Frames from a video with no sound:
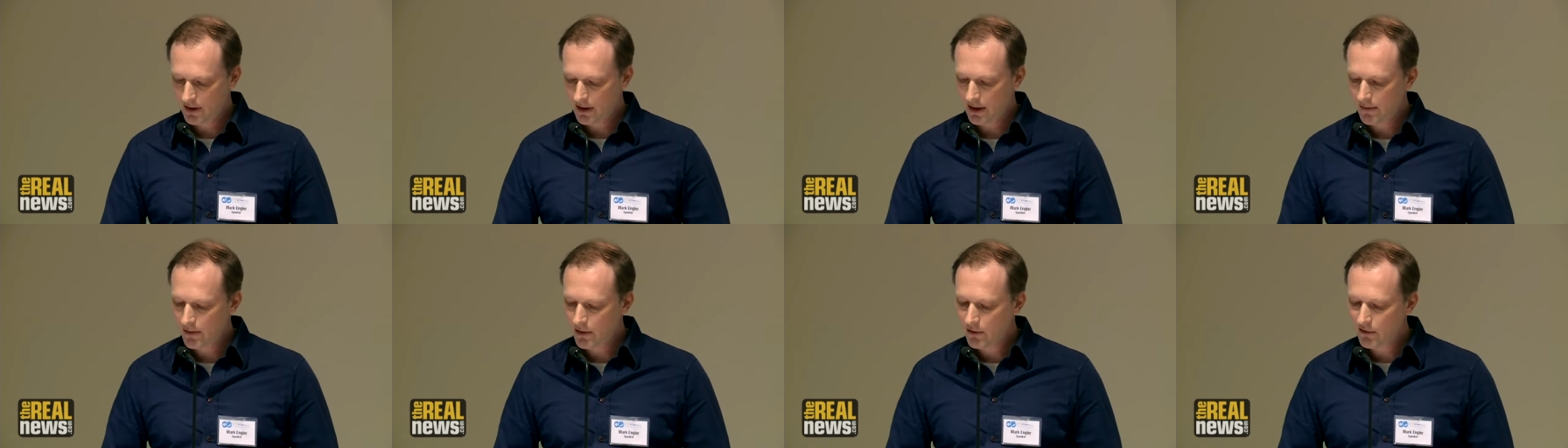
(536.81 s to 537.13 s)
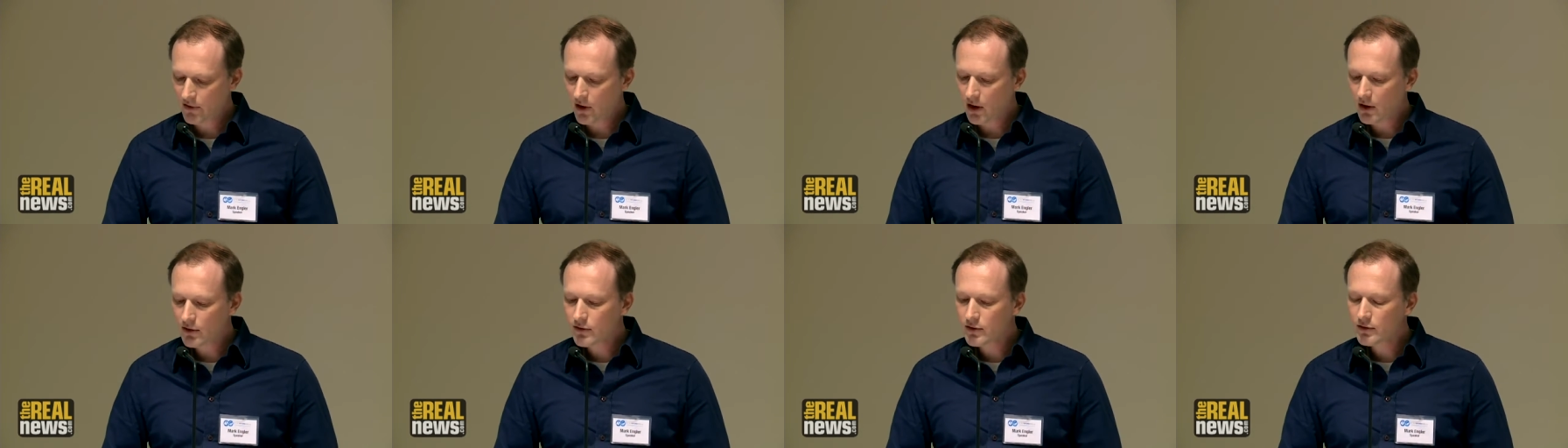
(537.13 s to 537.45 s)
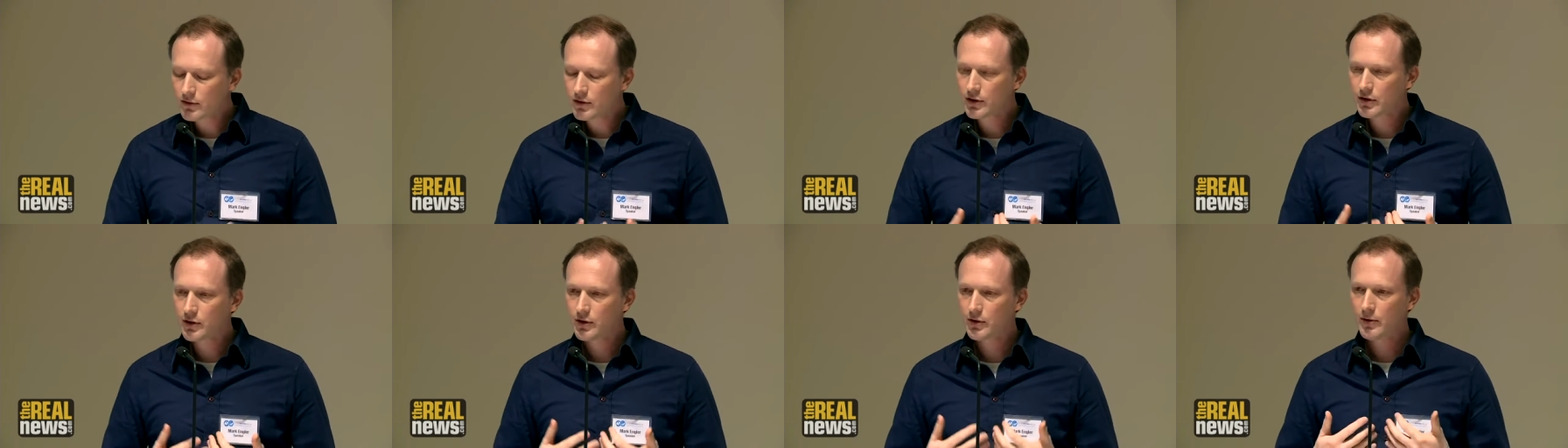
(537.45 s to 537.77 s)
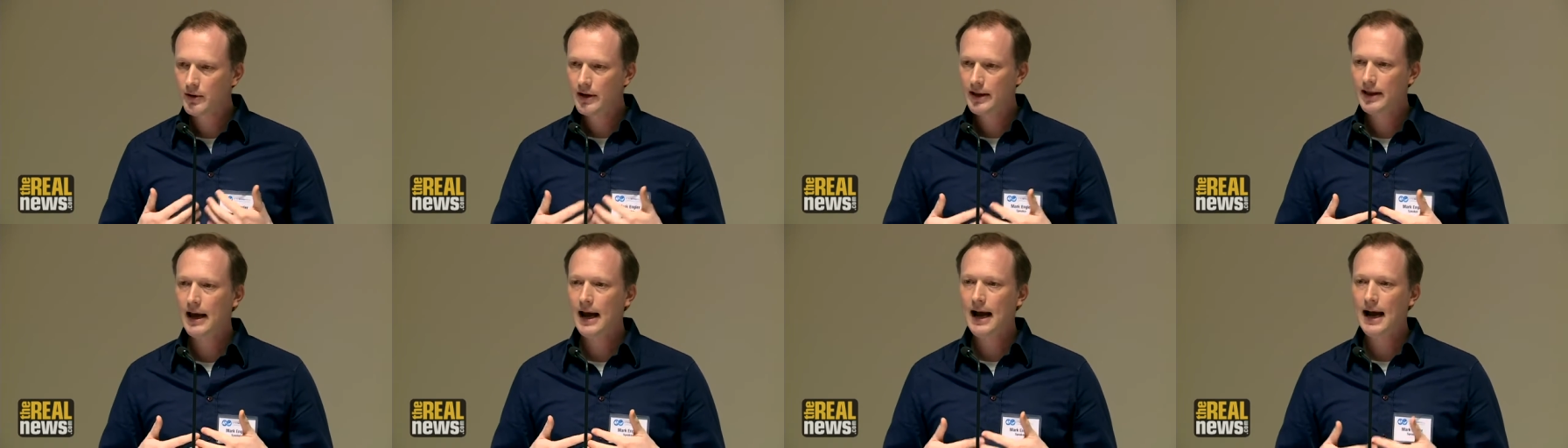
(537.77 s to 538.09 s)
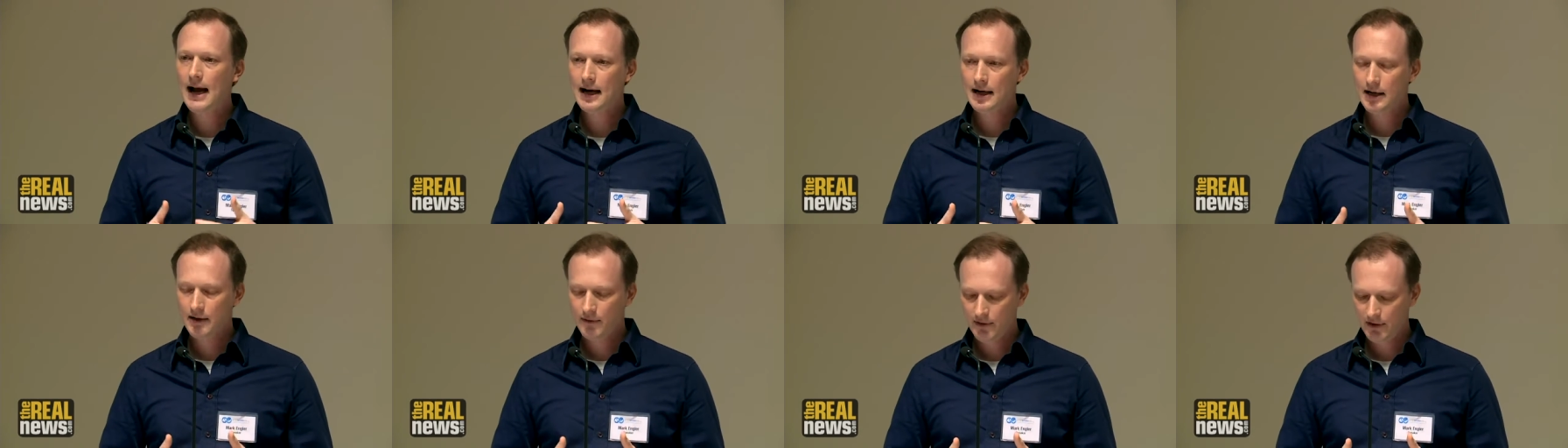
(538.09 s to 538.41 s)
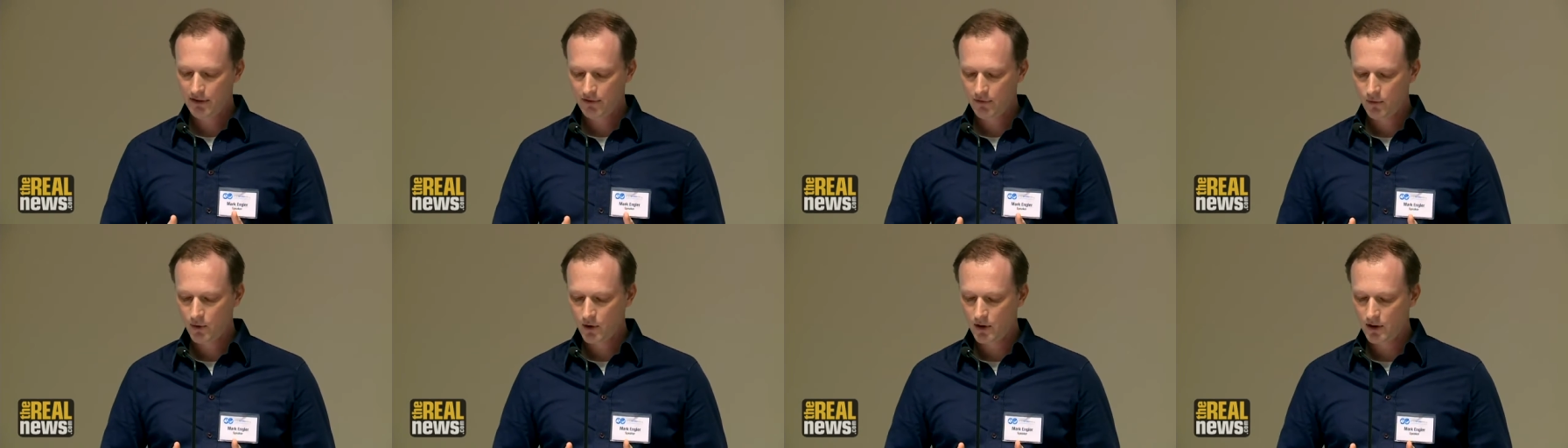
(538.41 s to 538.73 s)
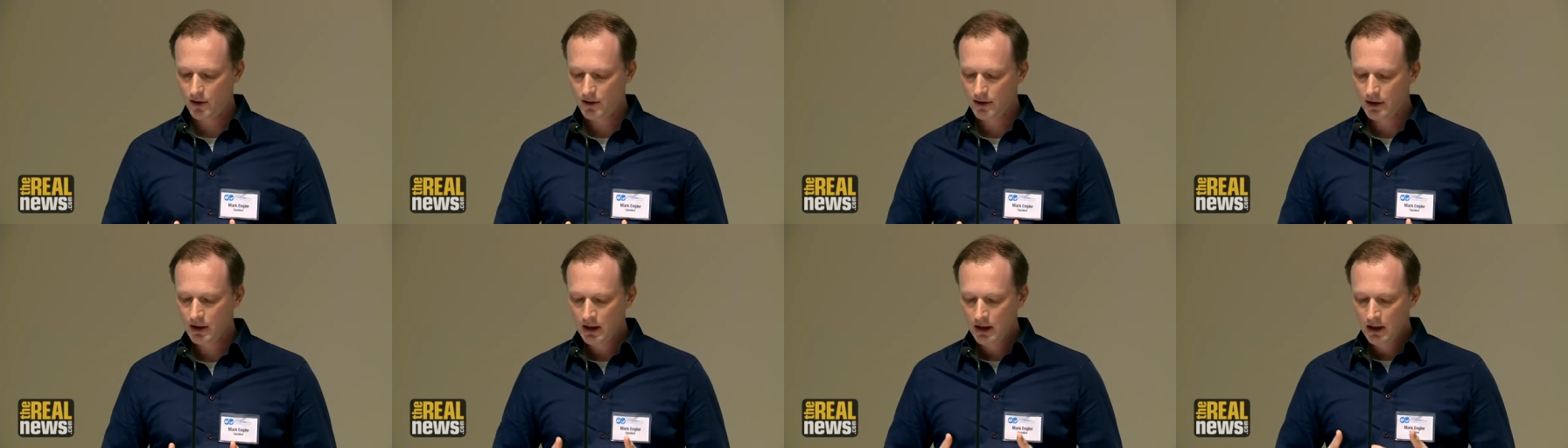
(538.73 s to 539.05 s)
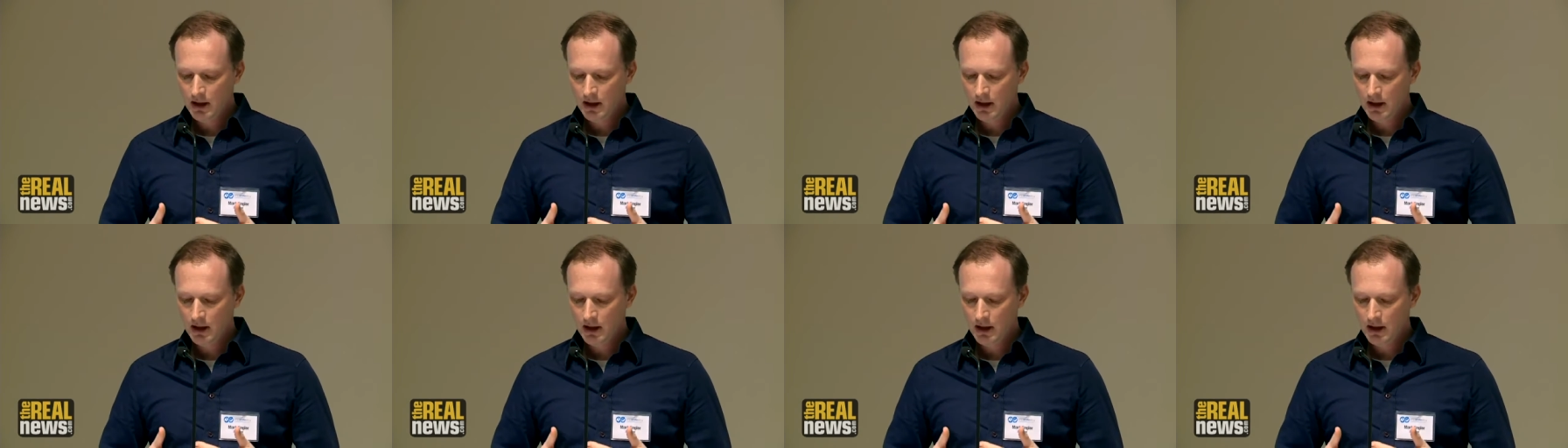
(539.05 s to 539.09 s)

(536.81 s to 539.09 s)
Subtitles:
It was also true in the activist world.